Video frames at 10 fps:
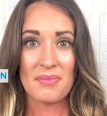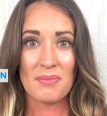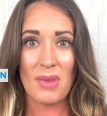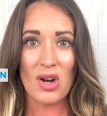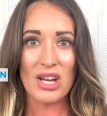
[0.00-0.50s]

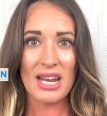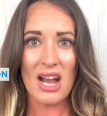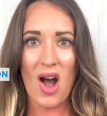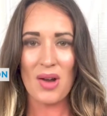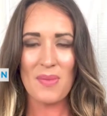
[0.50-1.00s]
marketing
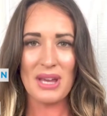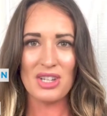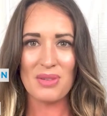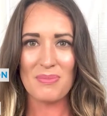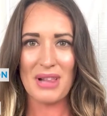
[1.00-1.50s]

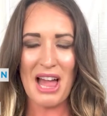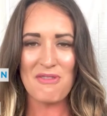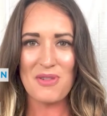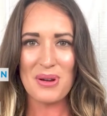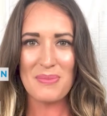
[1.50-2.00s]
automation
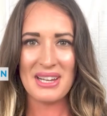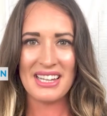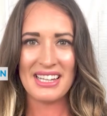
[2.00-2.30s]
platform,